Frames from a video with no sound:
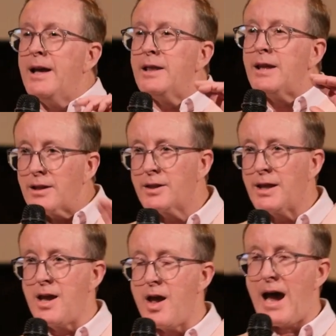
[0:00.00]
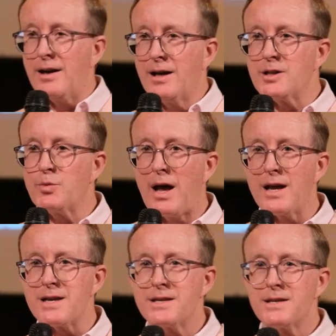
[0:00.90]
The other thing you get, as well
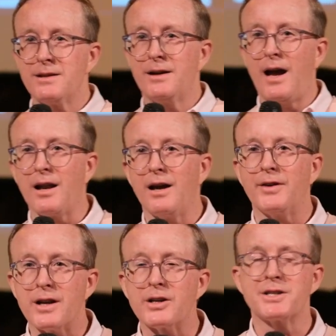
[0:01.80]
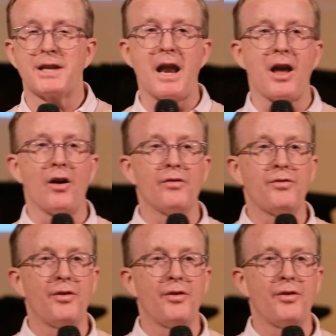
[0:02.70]
as a love and understanding of